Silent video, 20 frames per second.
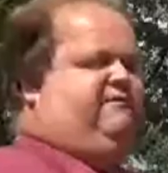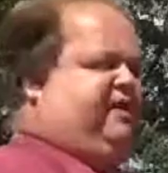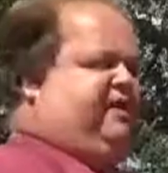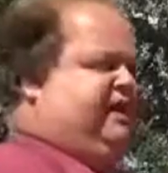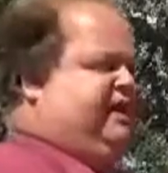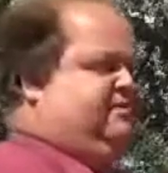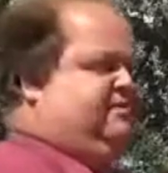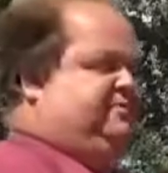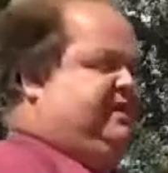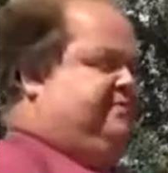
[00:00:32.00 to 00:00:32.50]

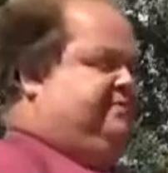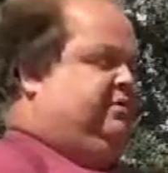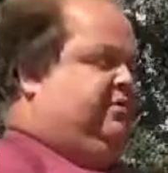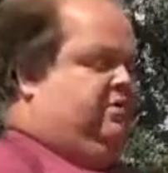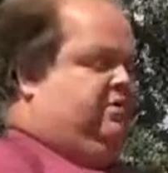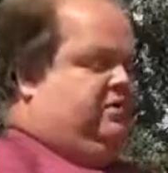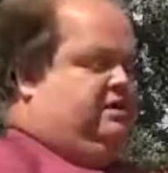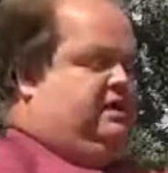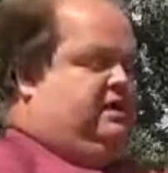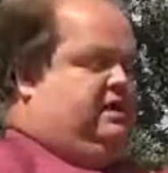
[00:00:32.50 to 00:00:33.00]
violent
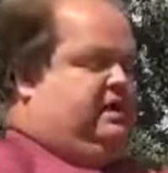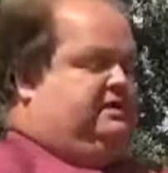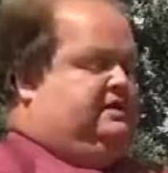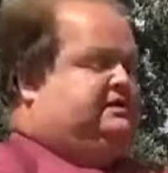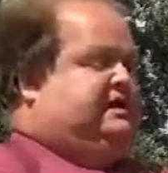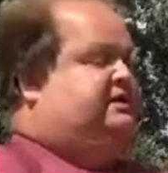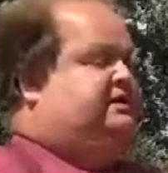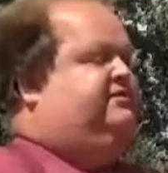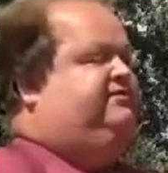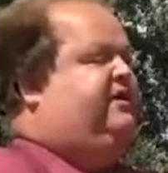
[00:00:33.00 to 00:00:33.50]
people
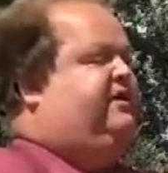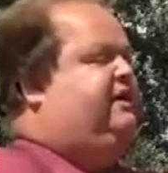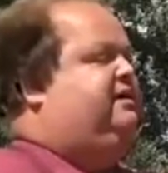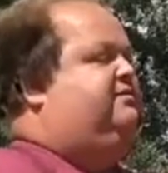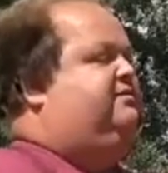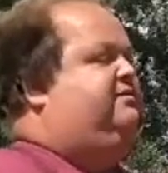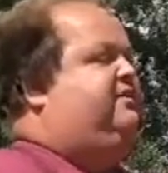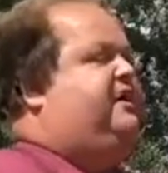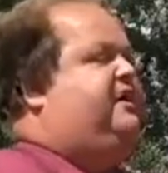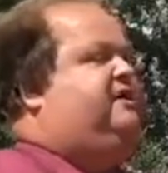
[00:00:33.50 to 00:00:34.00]
tend to
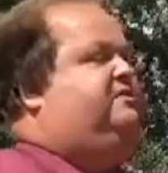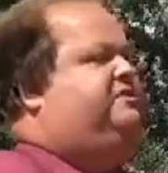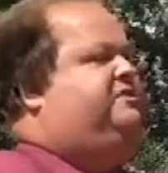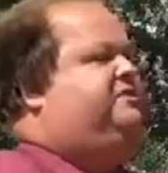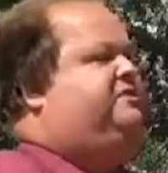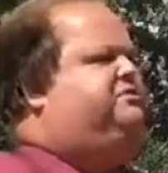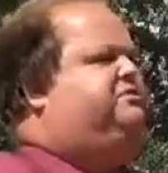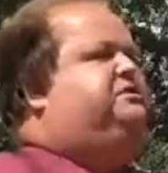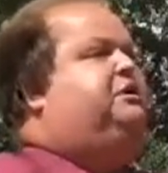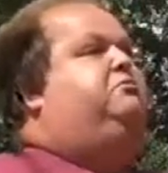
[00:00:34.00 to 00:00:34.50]
find violent
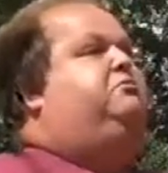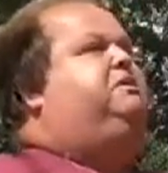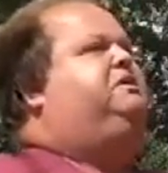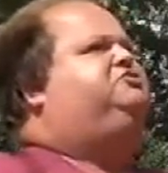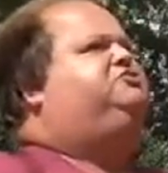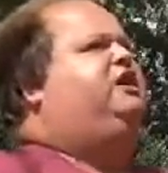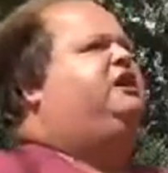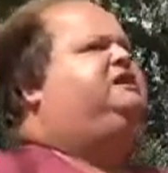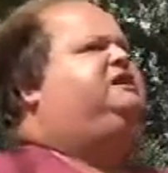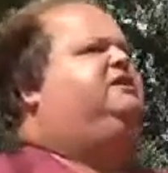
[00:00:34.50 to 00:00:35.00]
people terribly
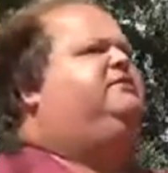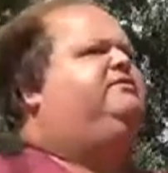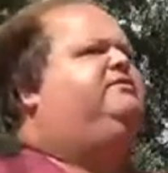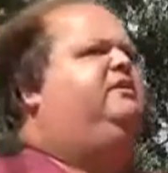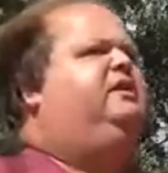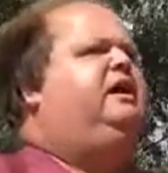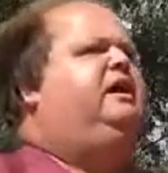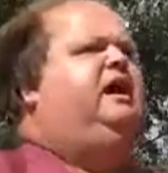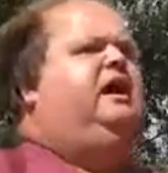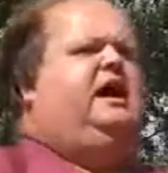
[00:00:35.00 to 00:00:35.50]
attractive,
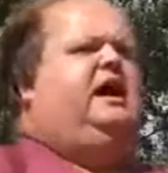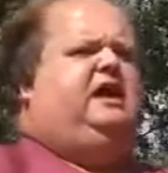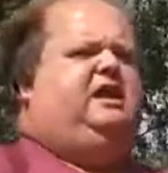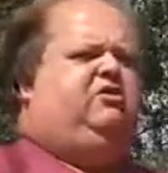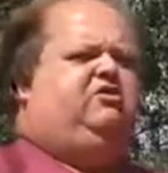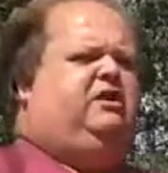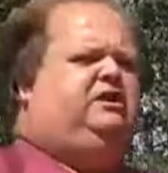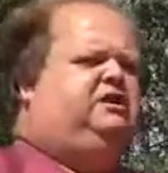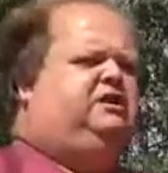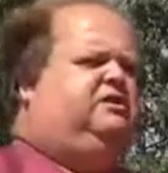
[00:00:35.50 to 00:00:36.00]
and
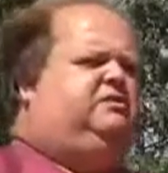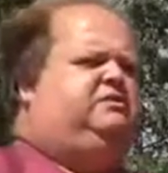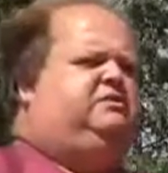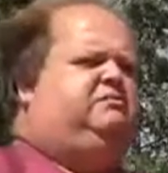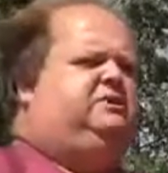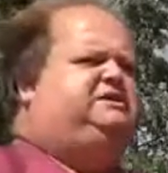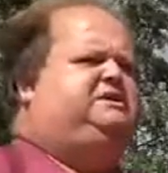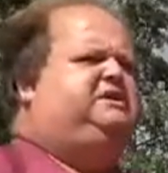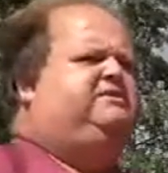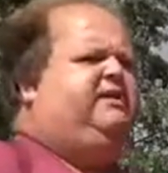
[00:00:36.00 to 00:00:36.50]
a great deal of
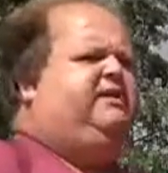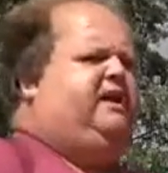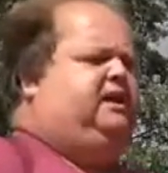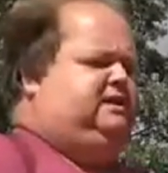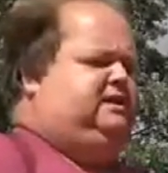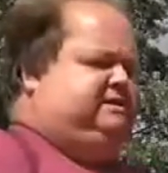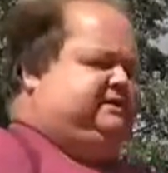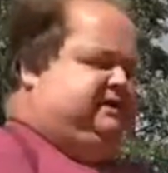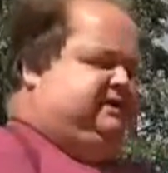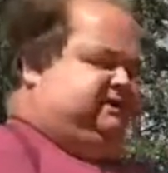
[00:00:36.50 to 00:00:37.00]
domestic
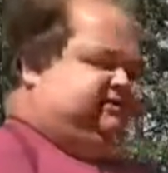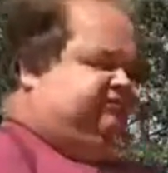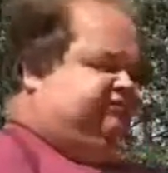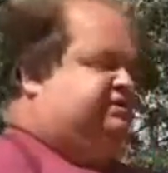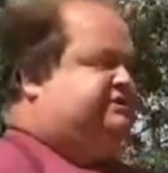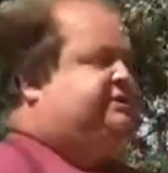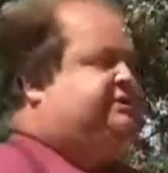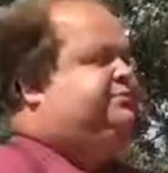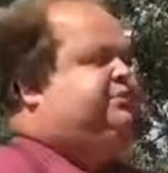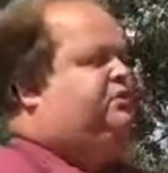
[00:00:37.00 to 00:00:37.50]
violence is
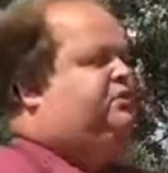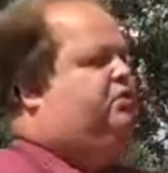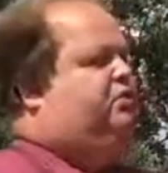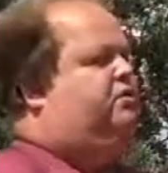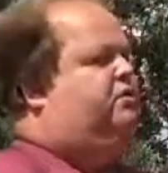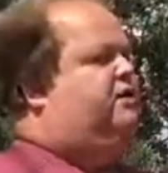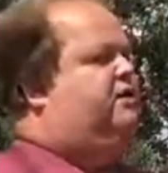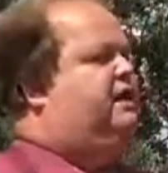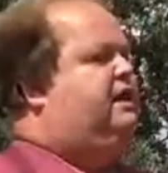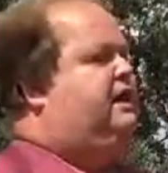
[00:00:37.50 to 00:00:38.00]
reciprocal.
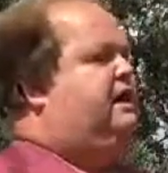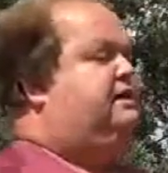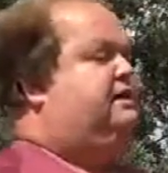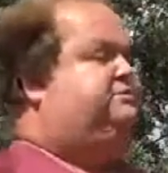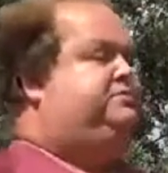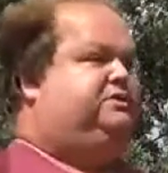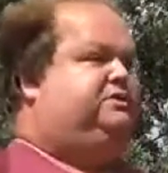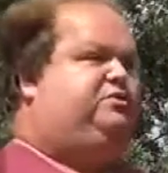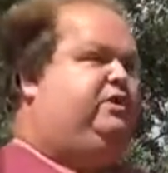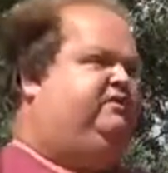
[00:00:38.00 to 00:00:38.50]

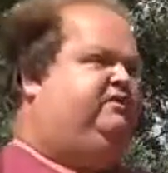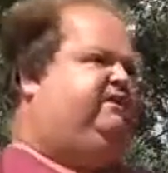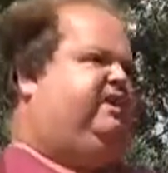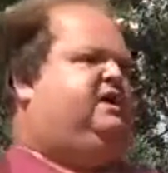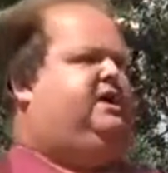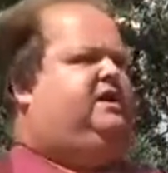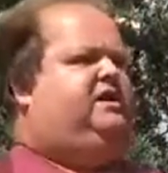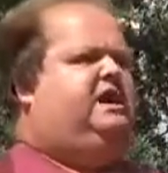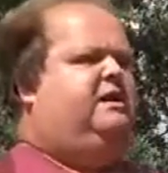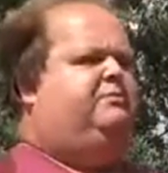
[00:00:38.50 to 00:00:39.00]
It's between
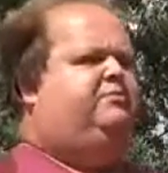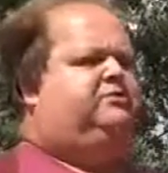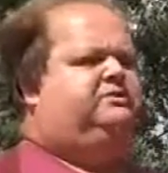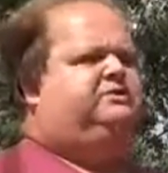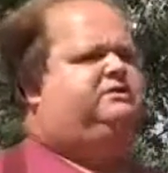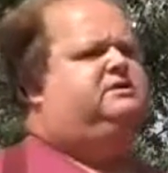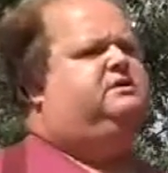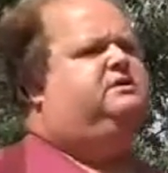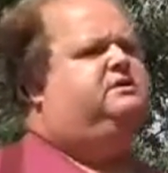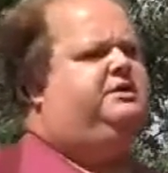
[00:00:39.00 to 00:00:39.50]
violent
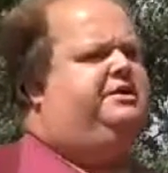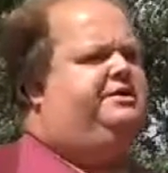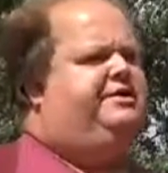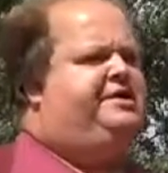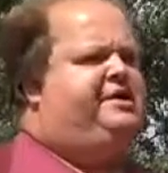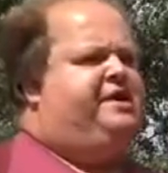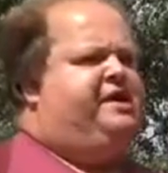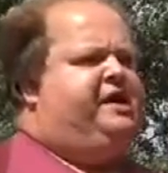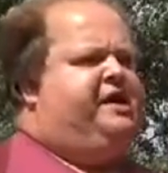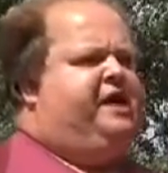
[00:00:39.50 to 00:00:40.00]
couples.
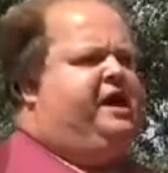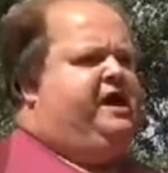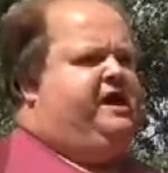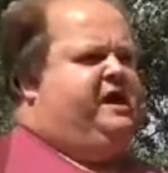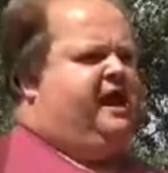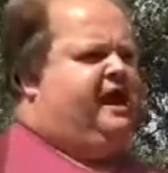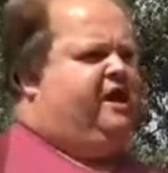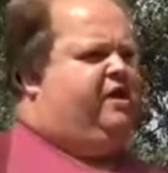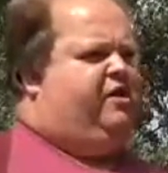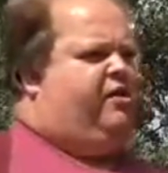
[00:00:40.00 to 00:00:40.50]

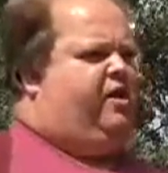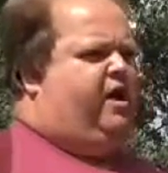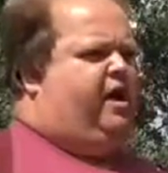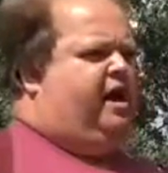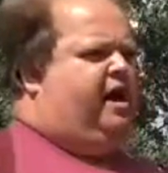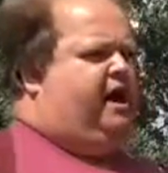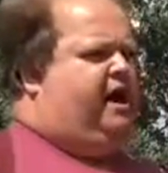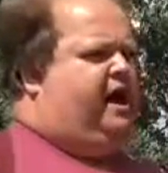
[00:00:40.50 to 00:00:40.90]
Now,